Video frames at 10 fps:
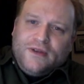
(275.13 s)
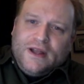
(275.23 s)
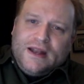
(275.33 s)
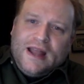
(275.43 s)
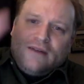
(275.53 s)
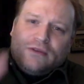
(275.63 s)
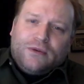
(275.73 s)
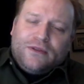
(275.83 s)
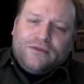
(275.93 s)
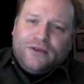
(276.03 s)
a novel
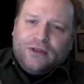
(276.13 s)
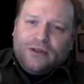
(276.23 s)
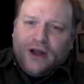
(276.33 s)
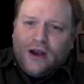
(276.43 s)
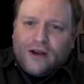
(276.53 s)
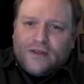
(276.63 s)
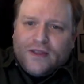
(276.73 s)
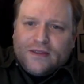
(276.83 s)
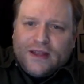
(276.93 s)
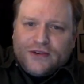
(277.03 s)
with a full arc
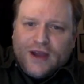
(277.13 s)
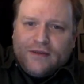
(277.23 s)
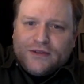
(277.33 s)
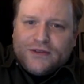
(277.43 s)
that travels